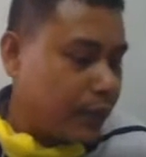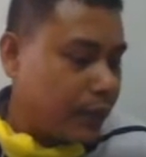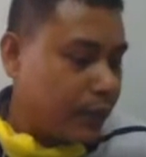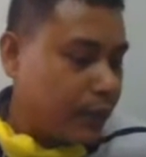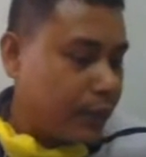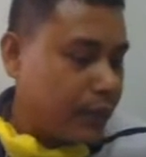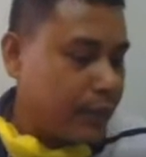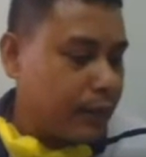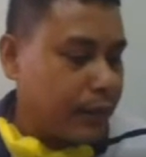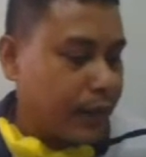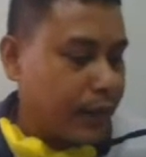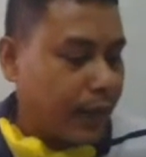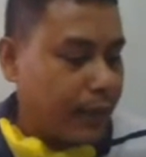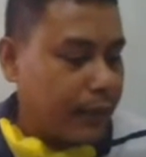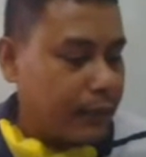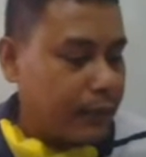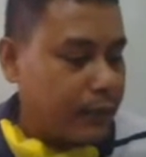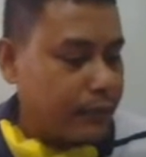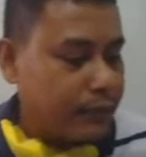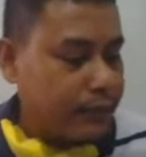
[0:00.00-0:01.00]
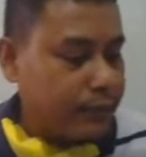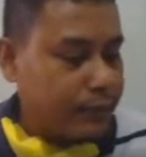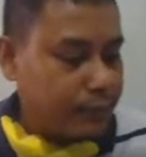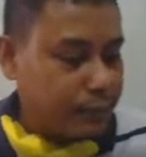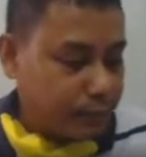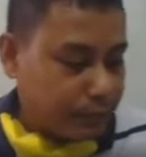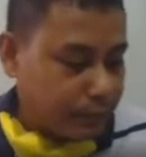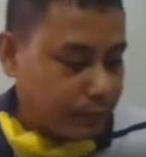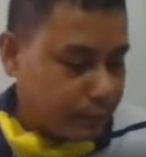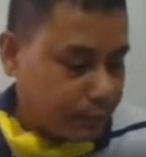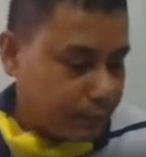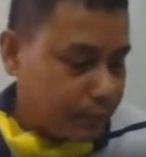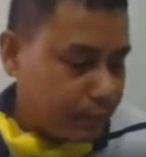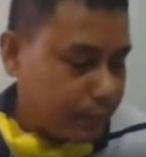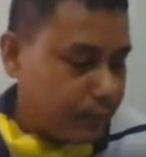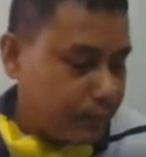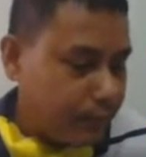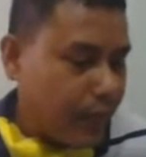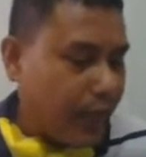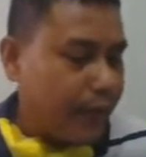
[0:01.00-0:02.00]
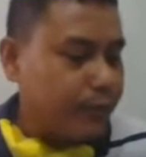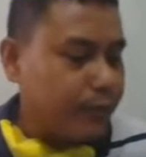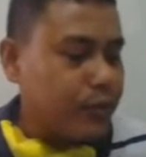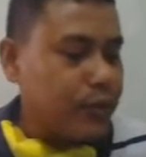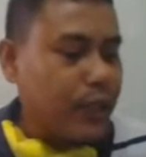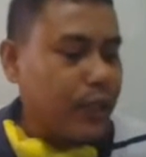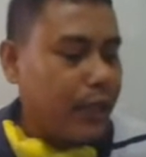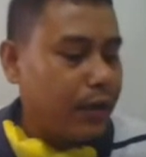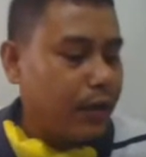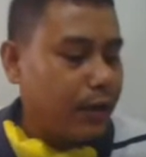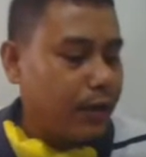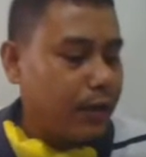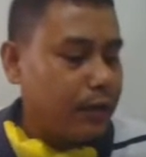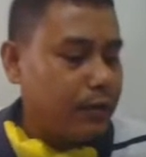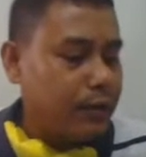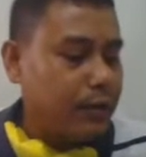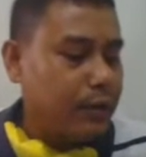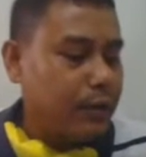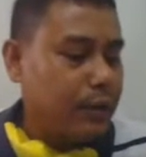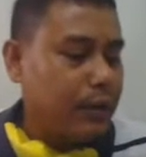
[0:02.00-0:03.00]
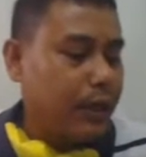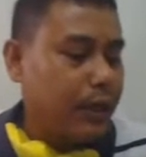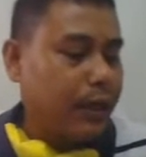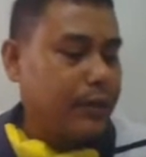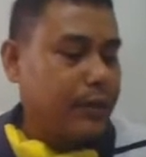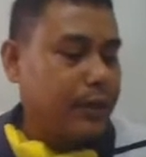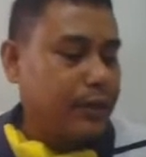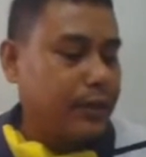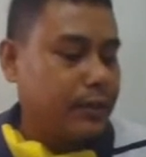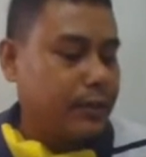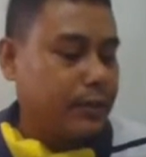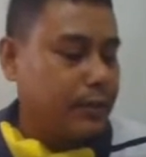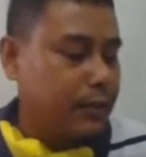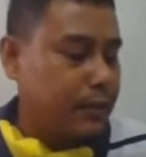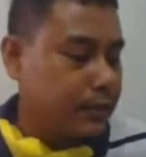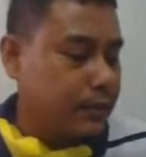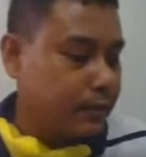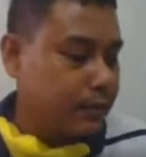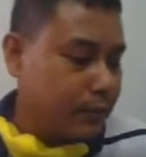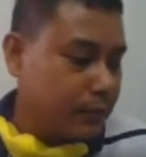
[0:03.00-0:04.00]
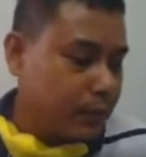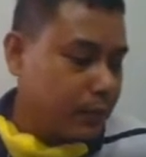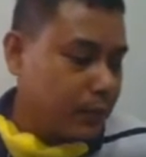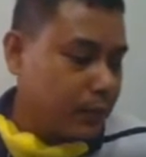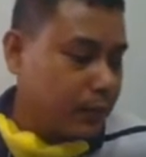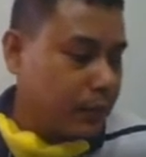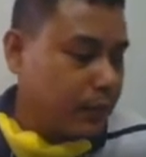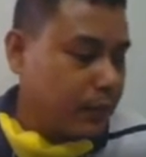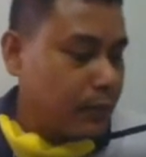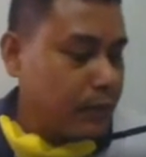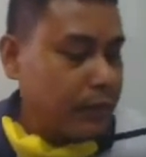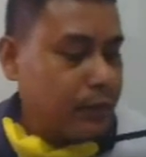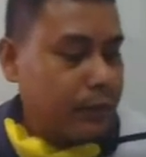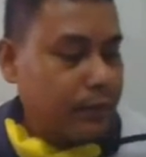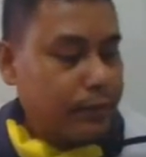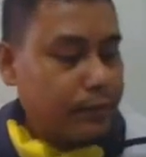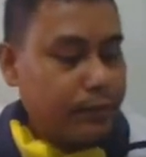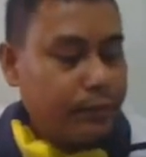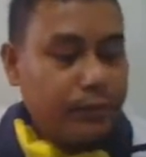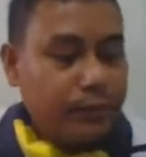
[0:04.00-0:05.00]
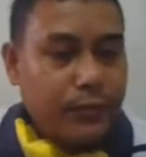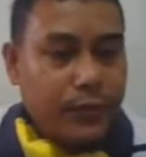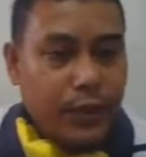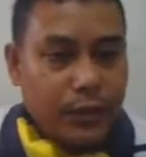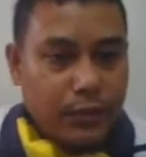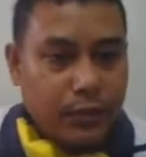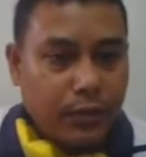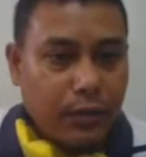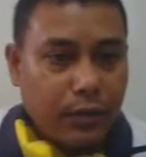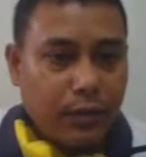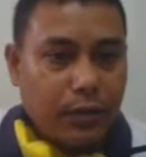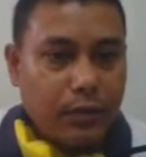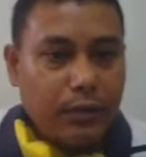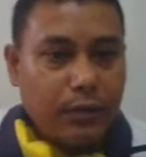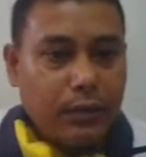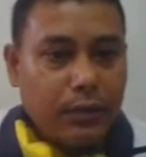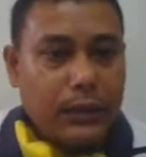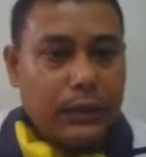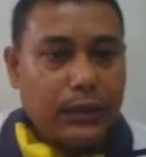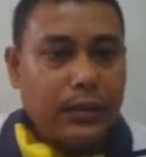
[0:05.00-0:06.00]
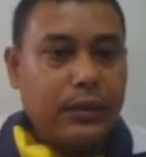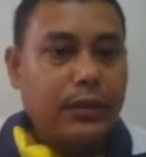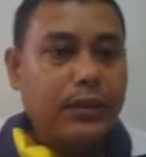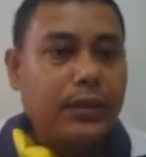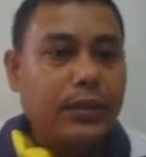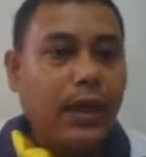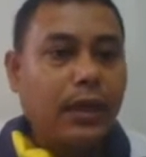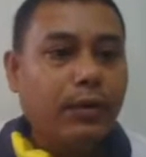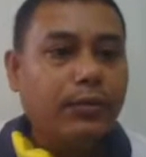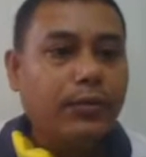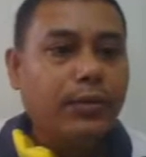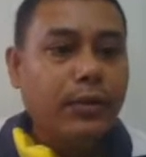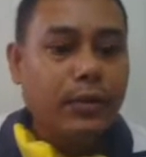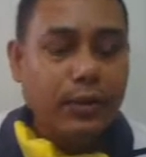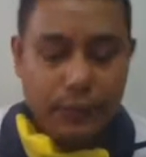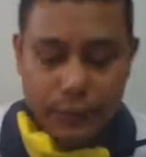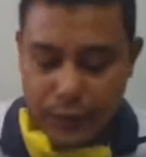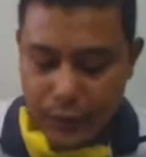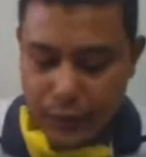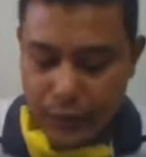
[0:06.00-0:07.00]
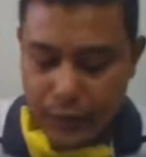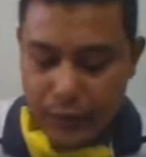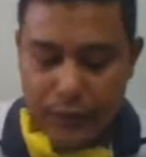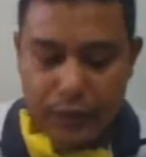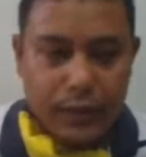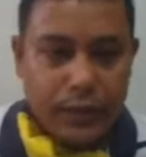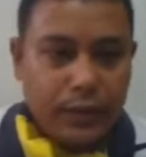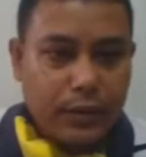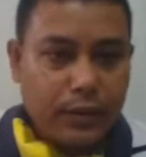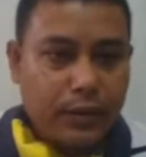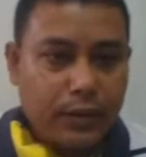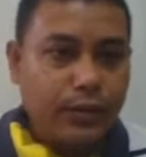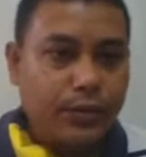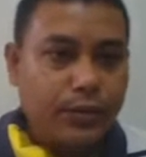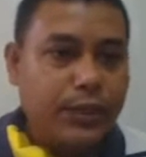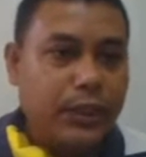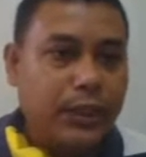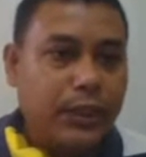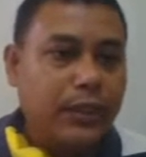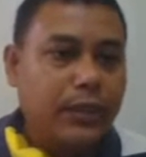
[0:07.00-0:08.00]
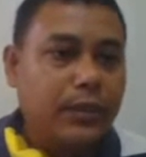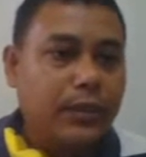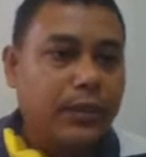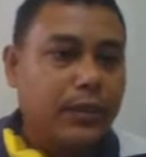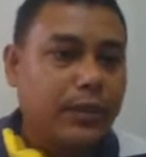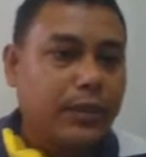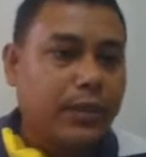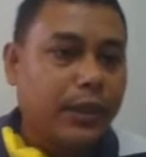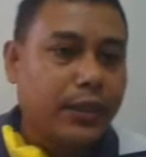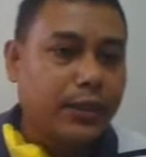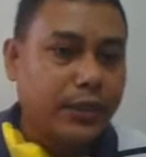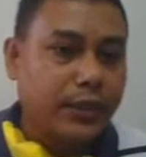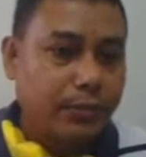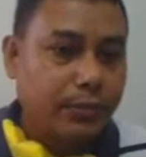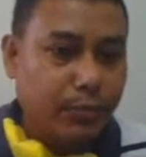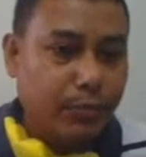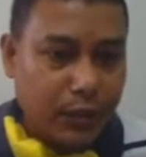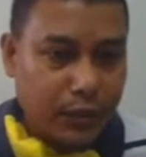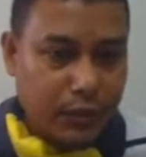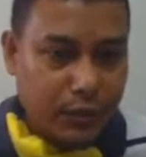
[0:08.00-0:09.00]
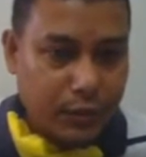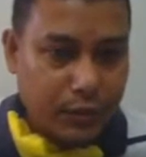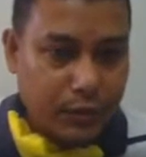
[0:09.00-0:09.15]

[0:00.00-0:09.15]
then epsilon, like this. So this is how we will be using Greek symbols.